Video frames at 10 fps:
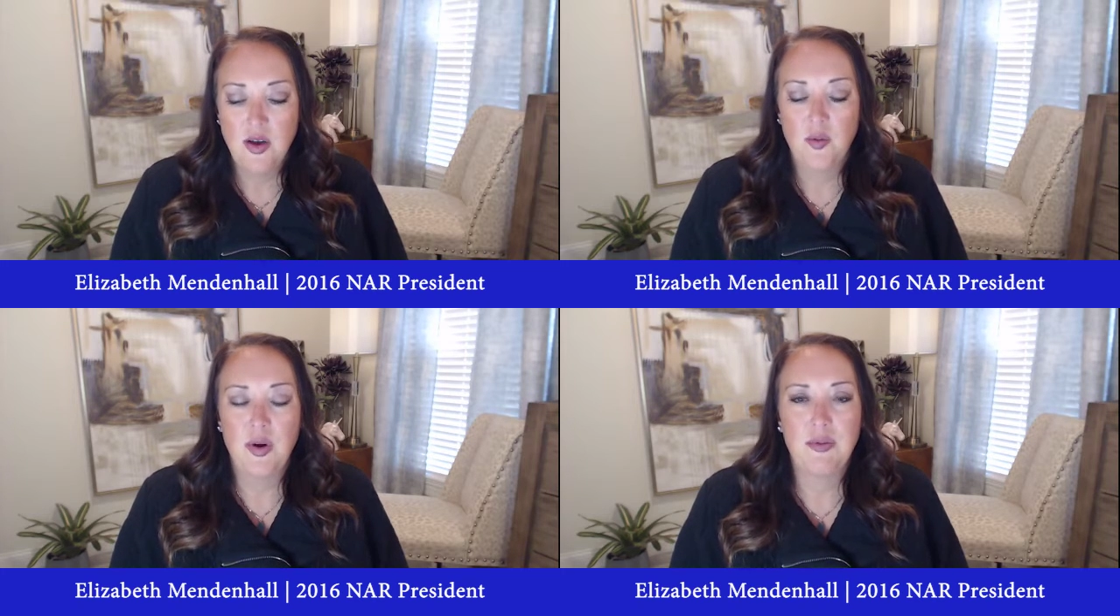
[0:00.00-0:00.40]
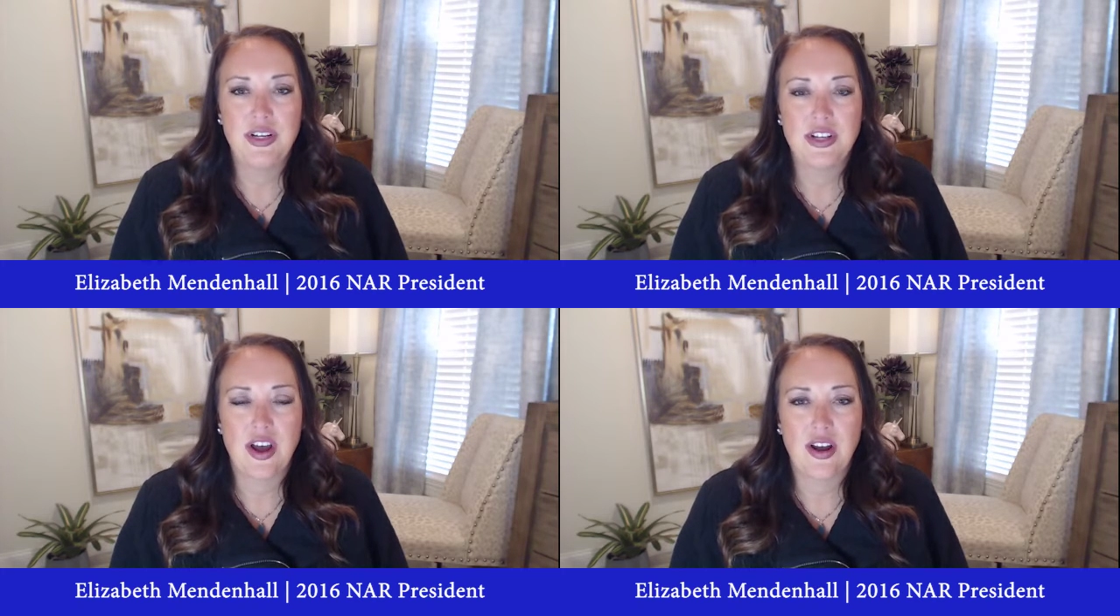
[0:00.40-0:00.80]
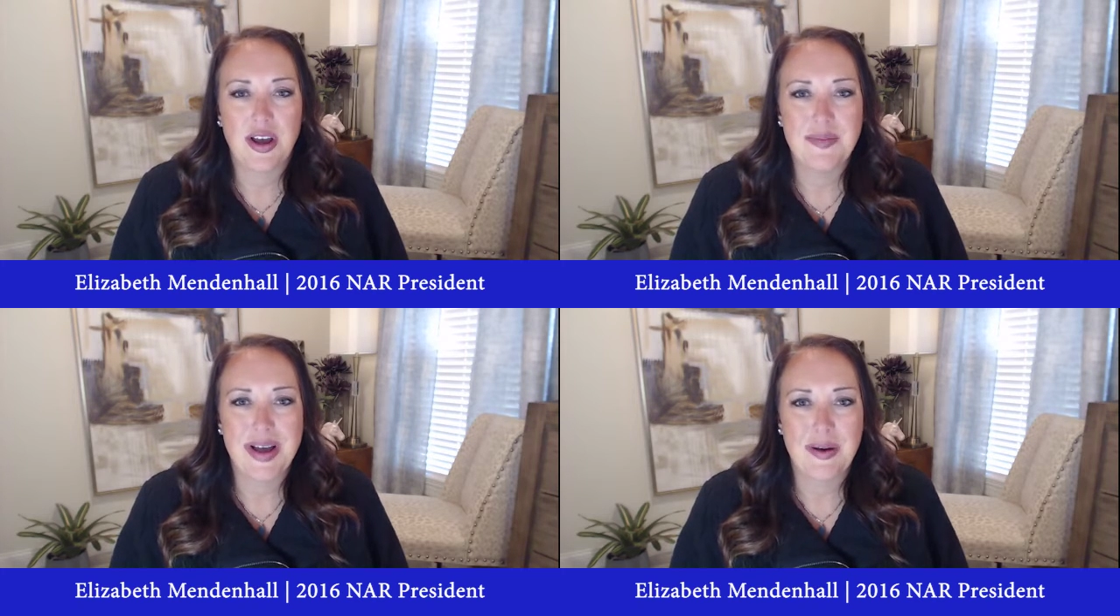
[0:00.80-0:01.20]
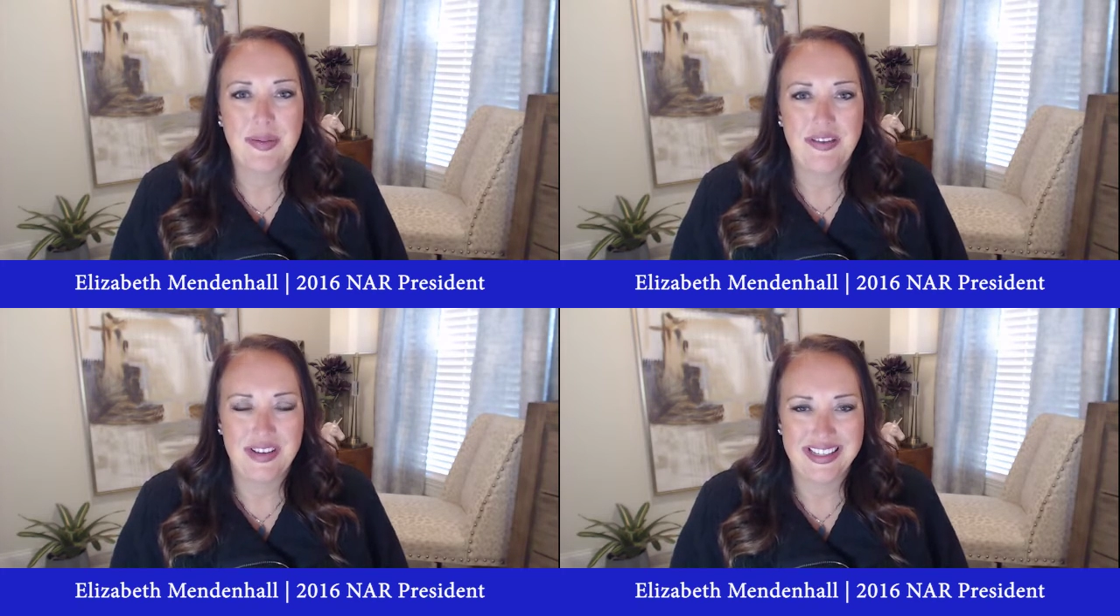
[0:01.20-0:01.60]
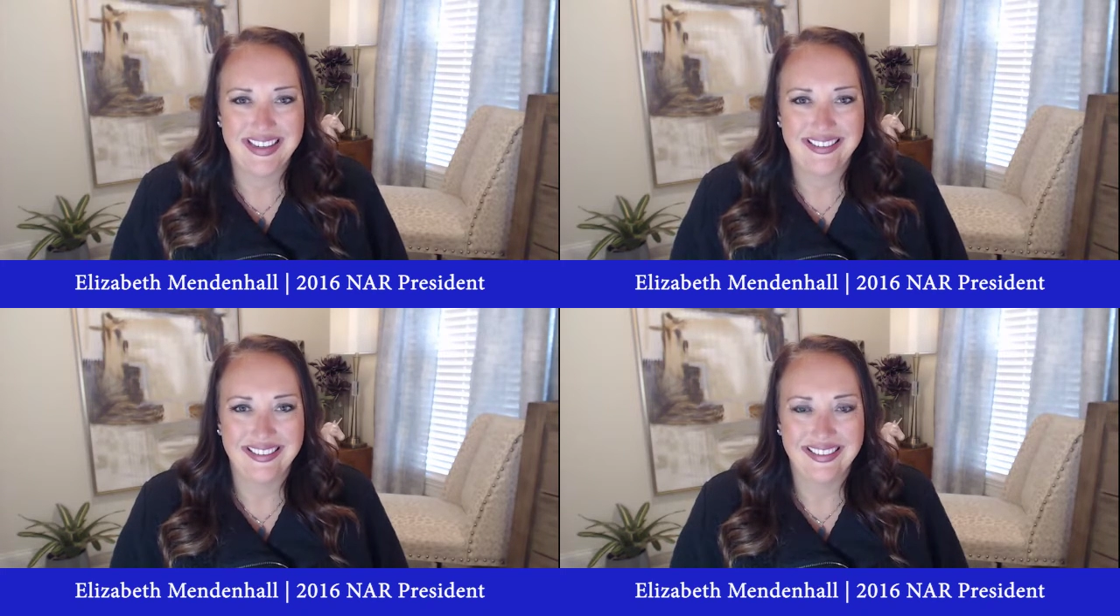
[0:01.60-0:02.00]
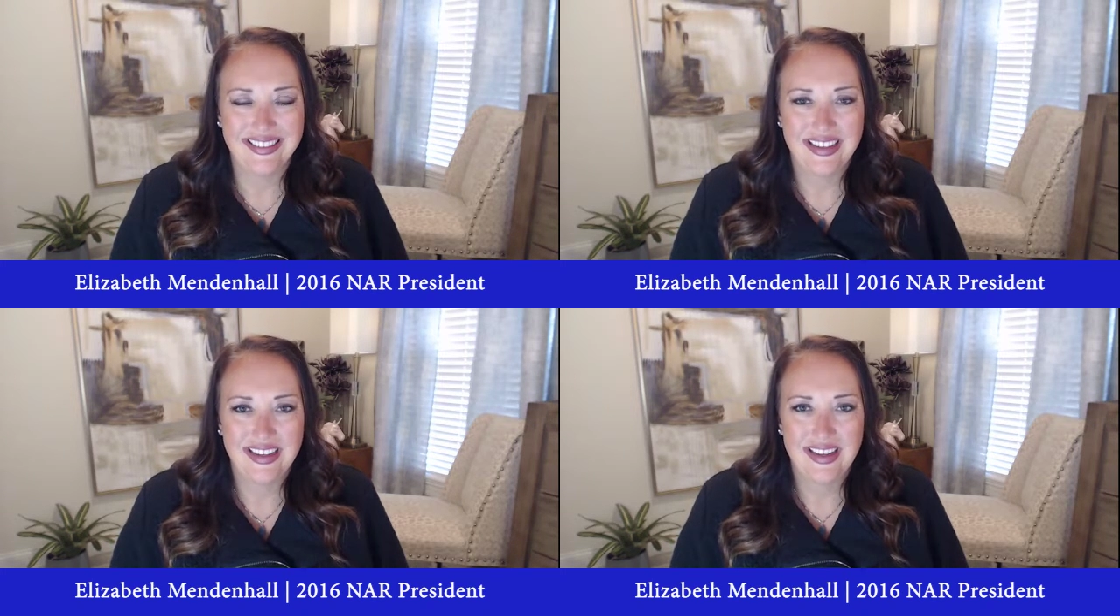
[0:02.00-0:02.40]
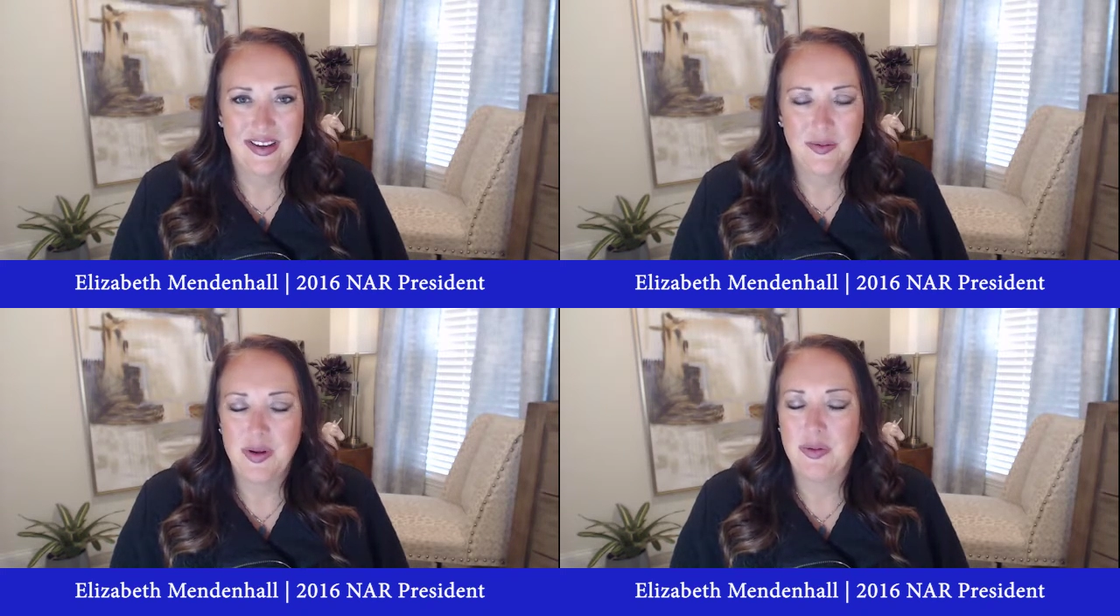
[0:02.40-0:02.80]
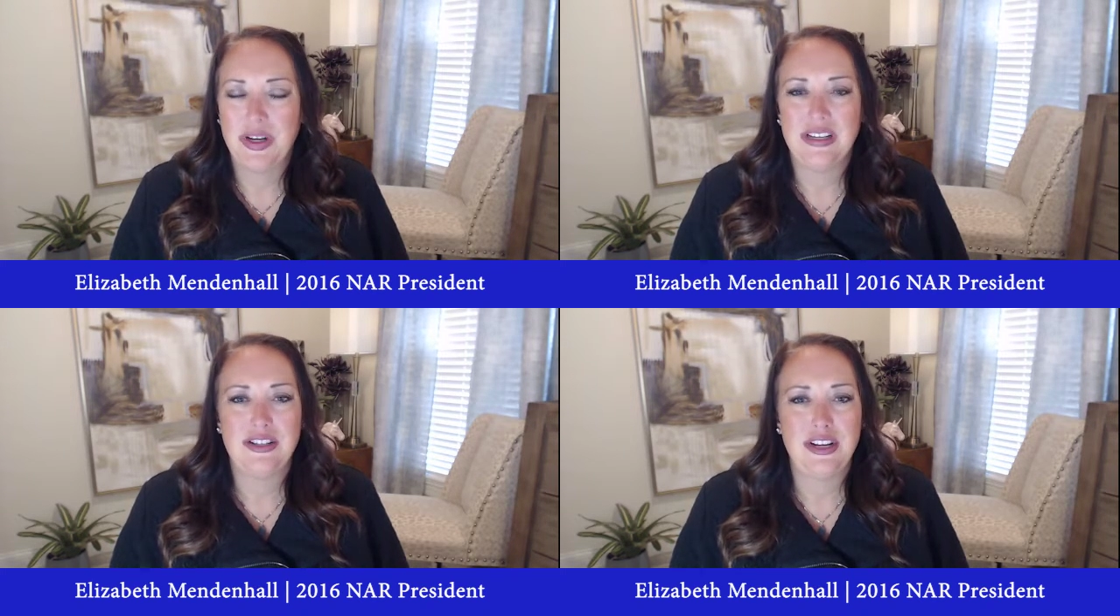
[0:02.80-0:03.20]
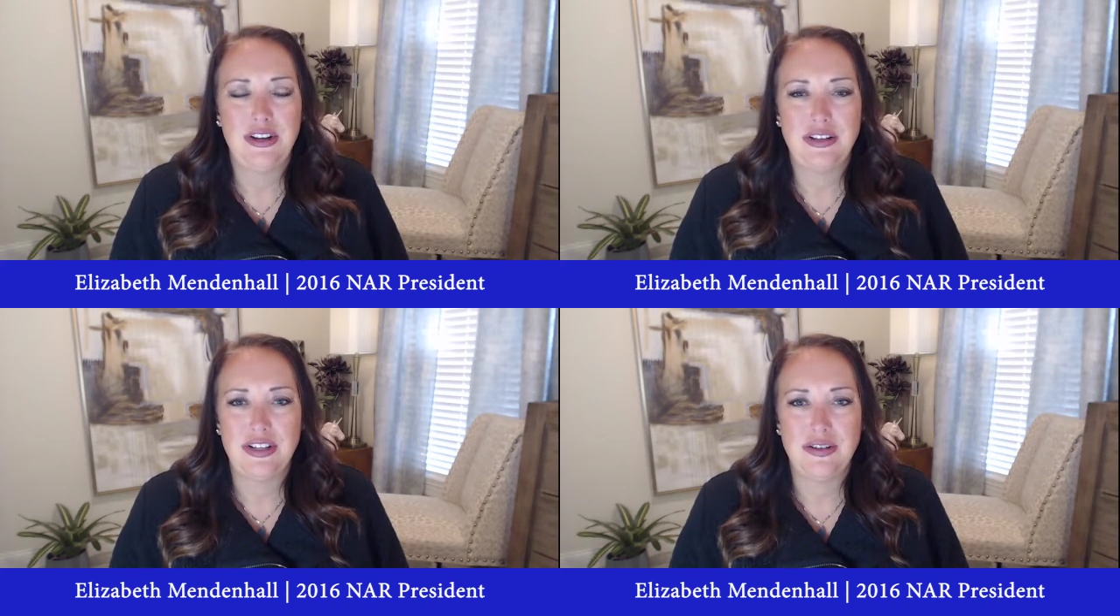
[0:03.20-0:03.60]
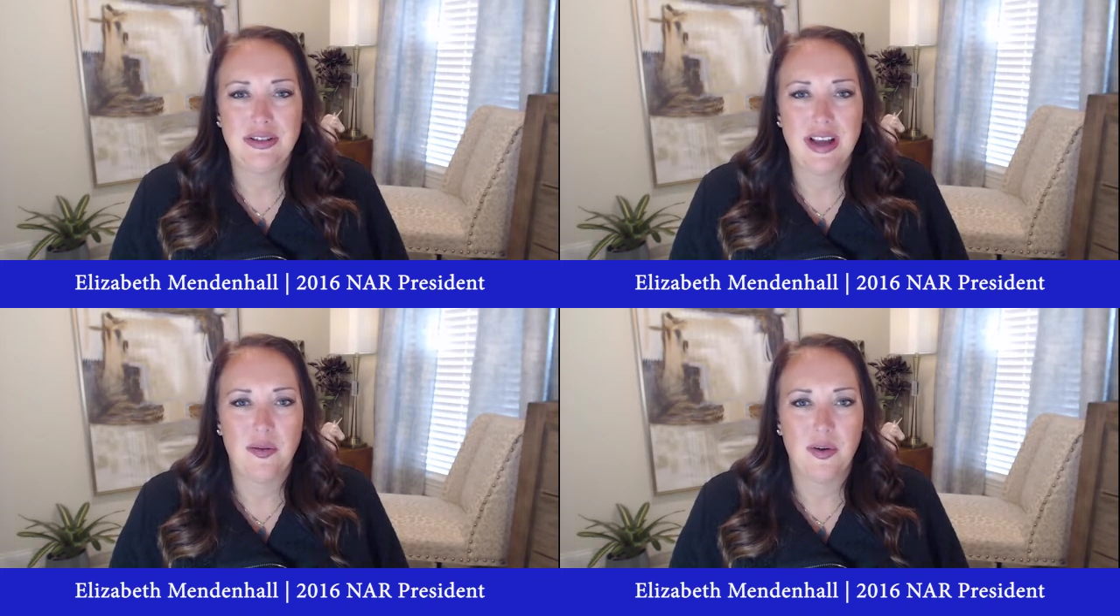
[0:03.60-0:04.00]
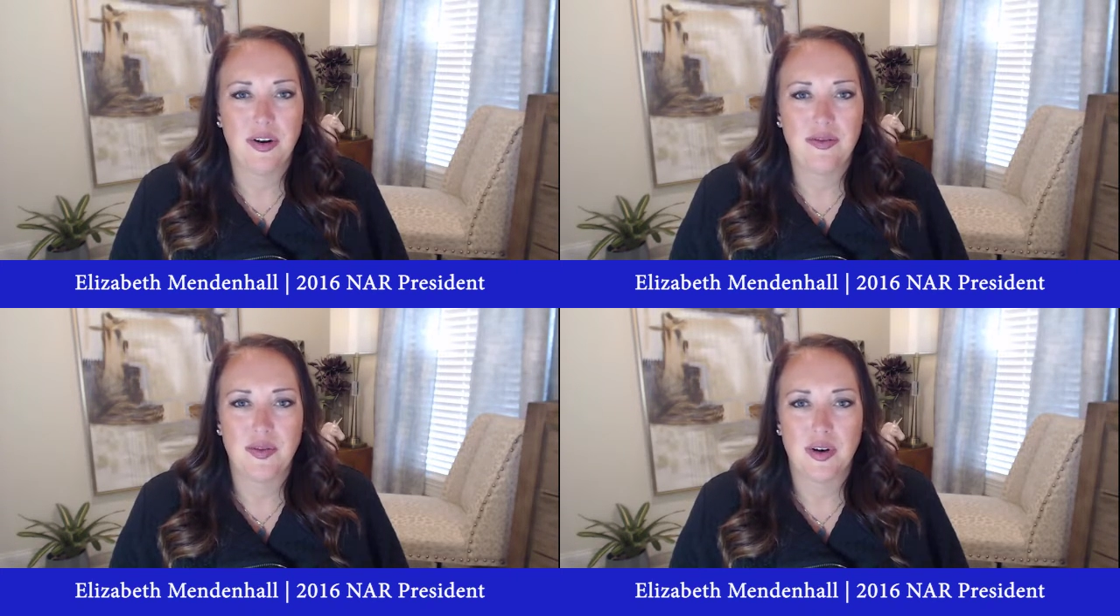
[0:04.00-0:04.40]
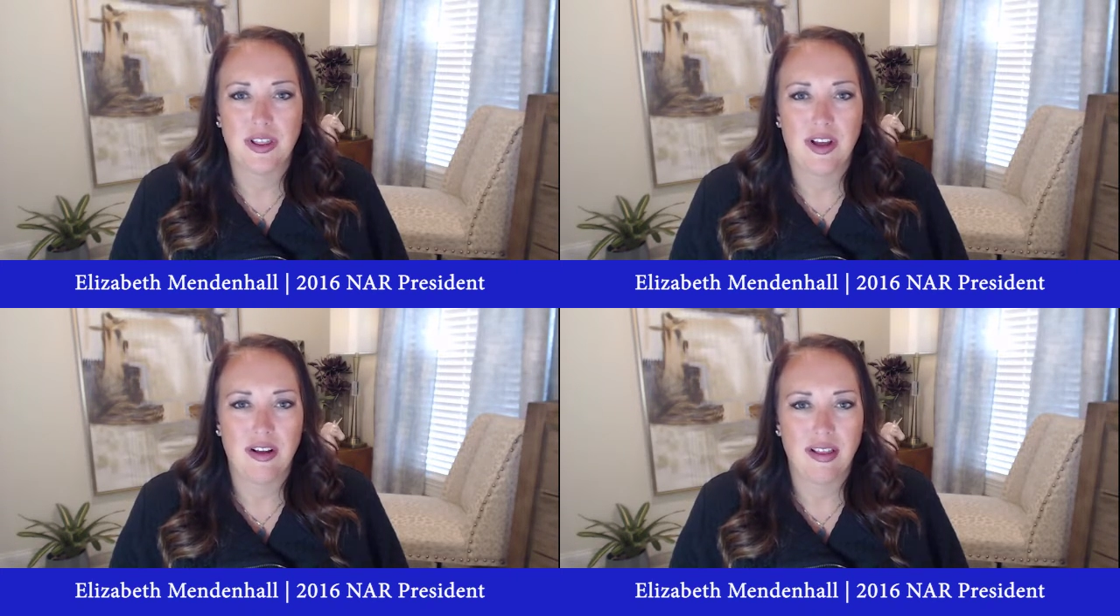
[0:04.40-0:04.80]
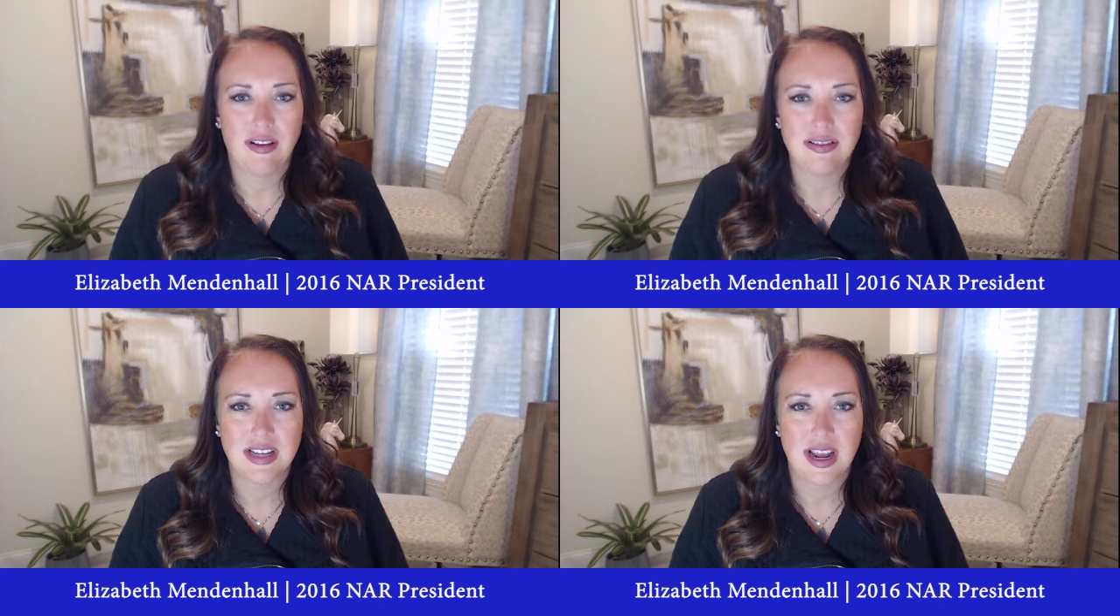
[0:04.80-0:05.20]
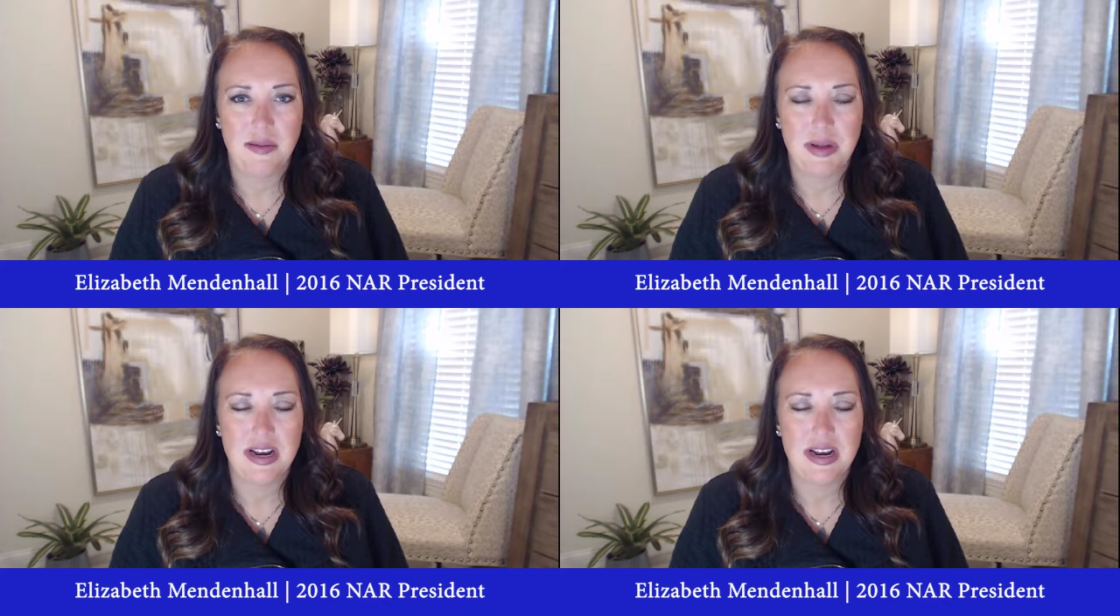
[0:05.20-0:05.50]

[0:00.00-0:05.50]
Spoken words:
When we talk about pivoting, we will continue to use that word for a long, long time.